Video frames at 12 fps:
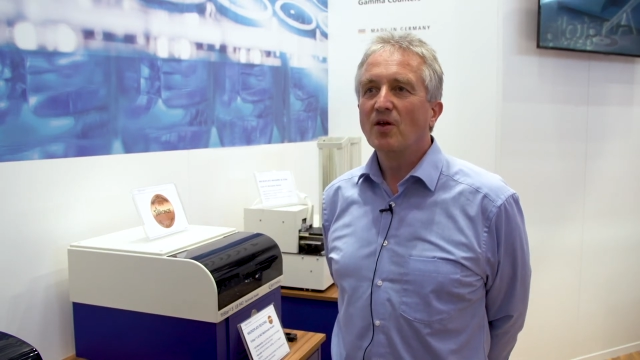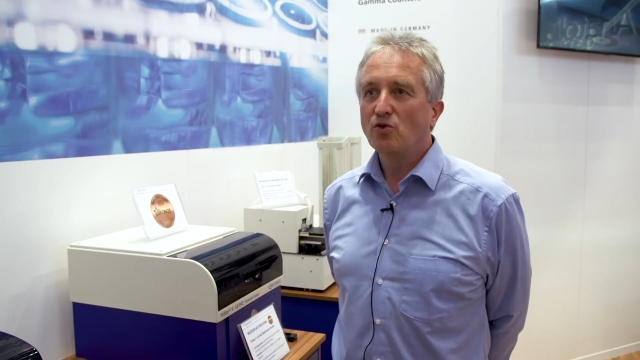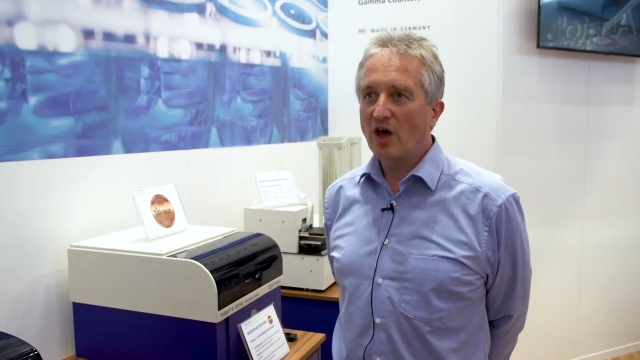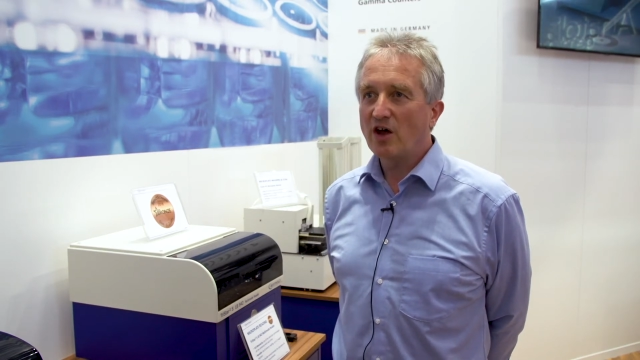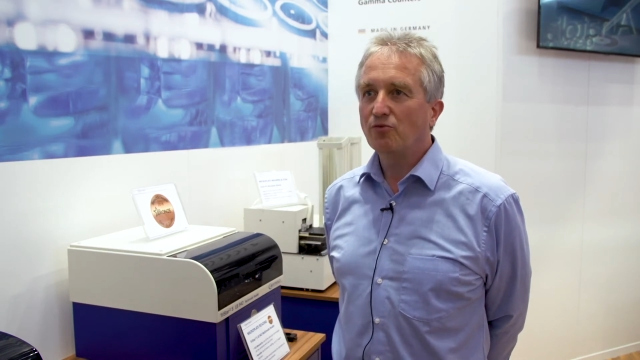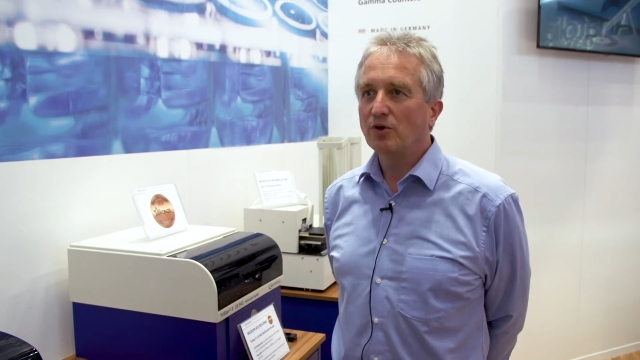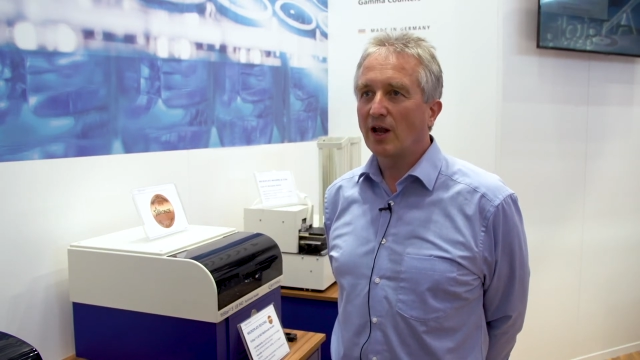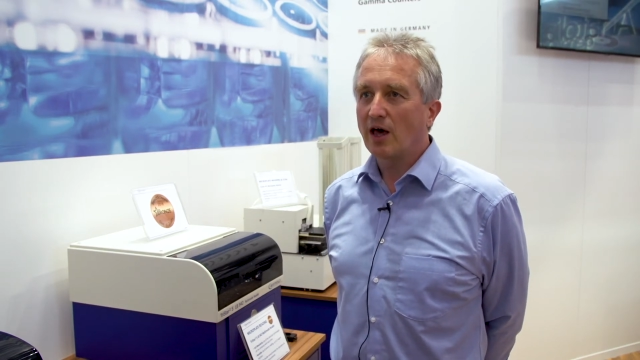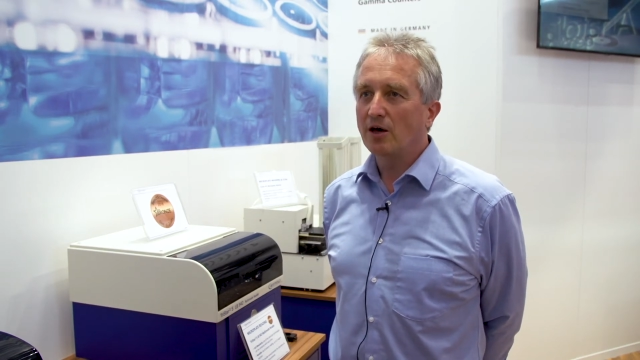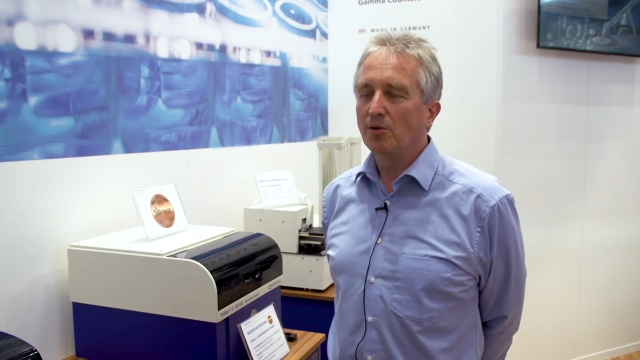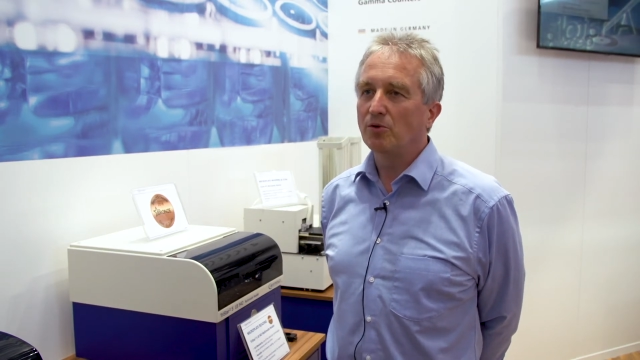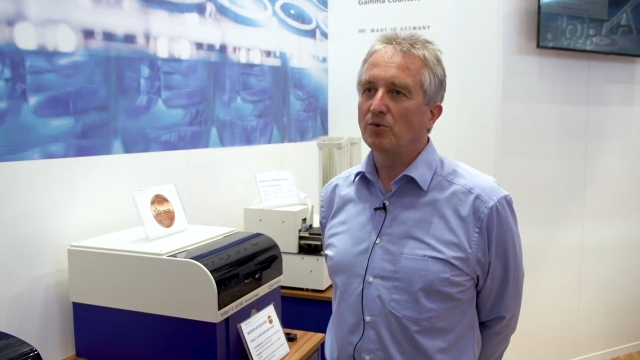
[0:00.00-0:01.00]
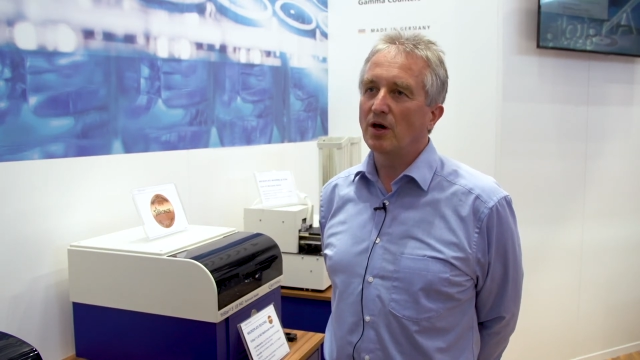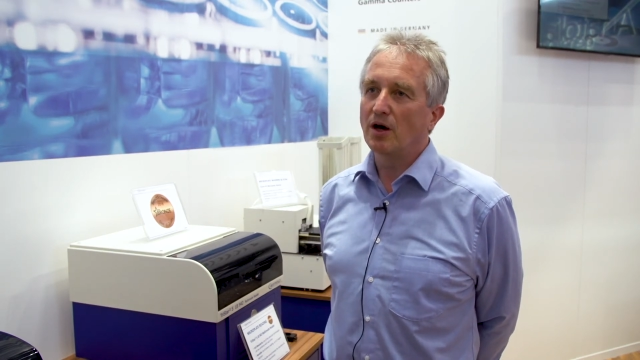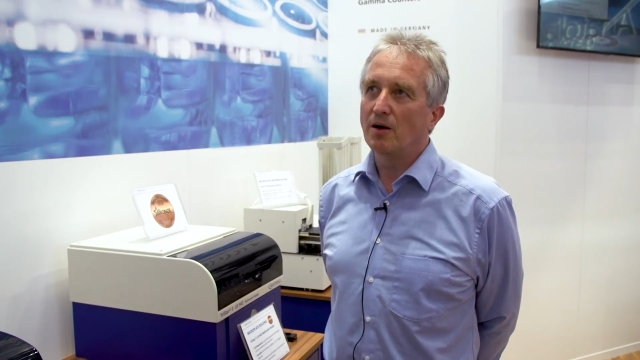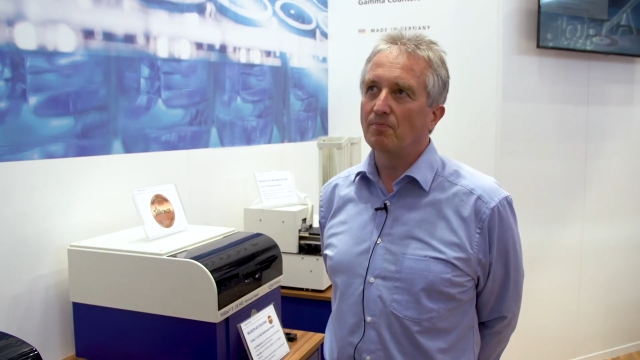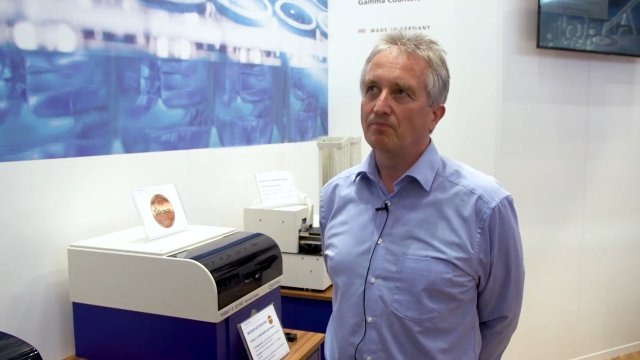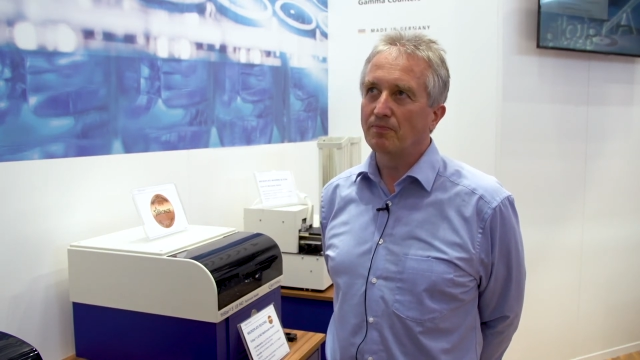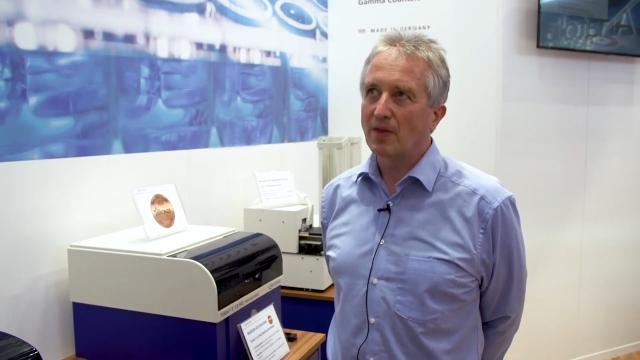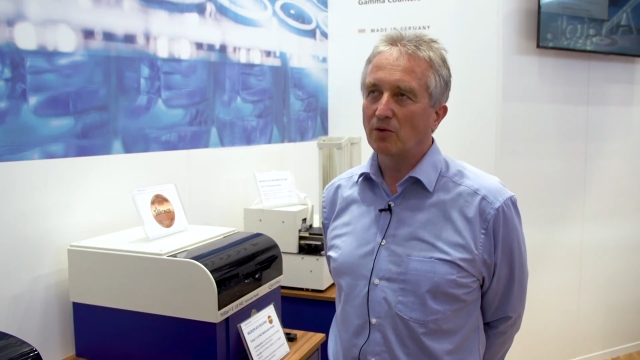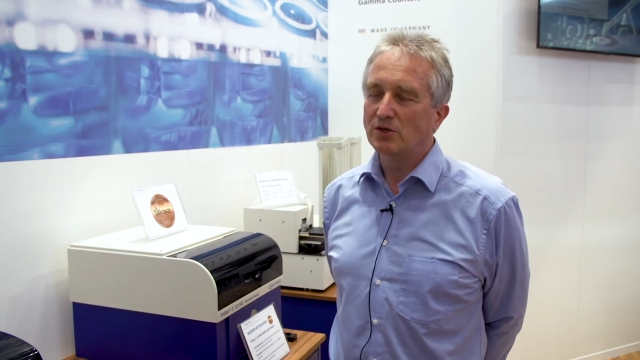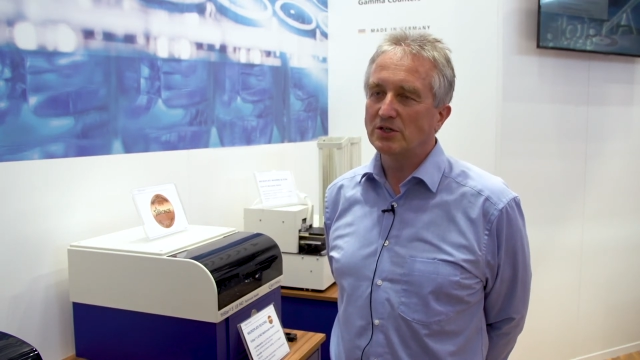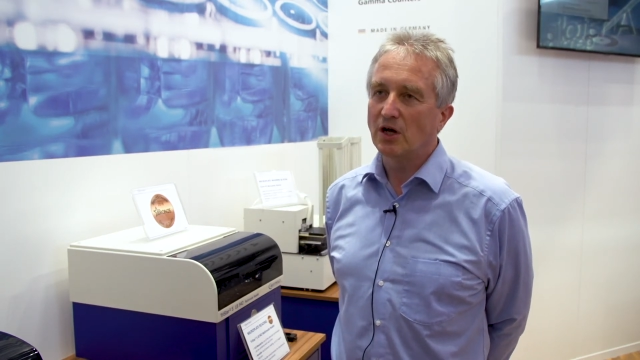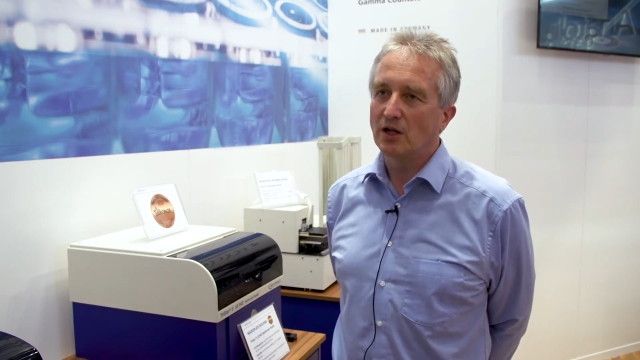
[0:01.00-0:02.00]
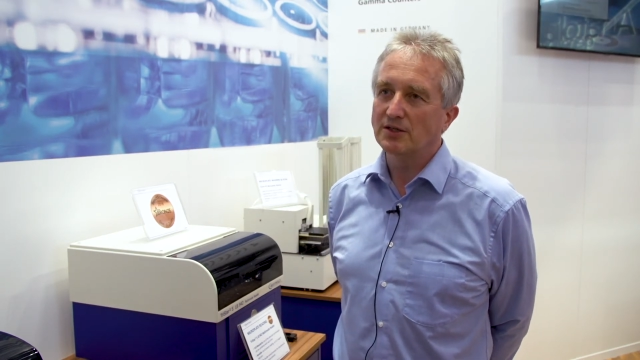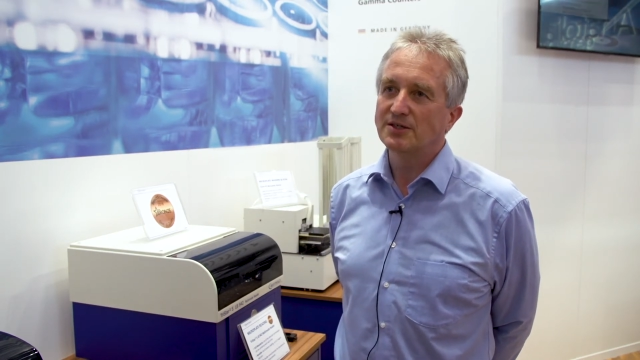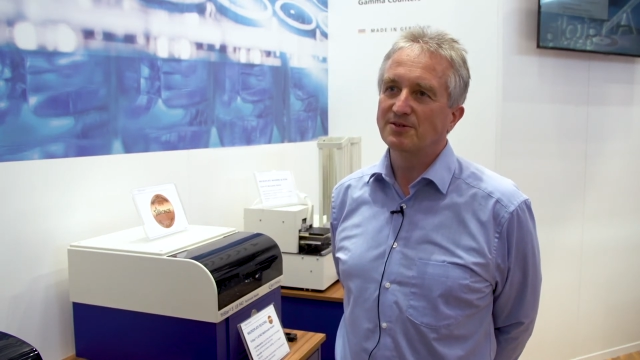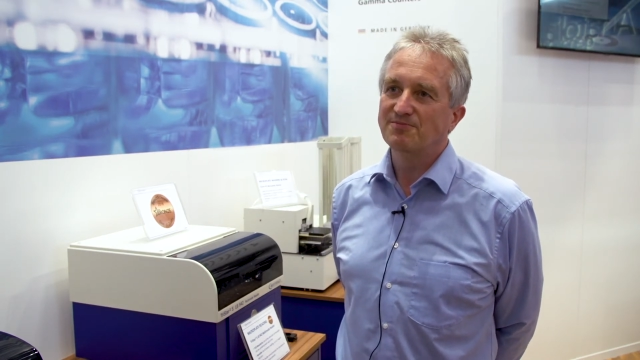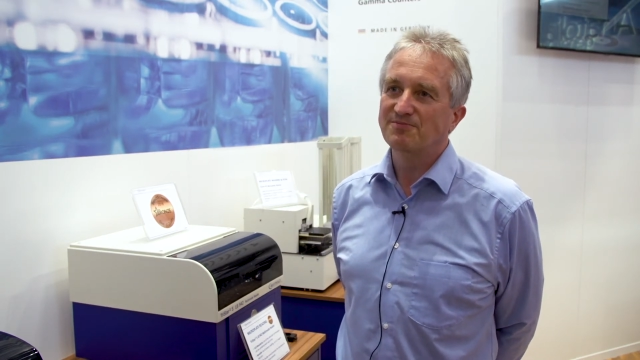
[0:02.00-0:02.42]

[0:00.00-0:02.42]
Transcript: to have reliable results.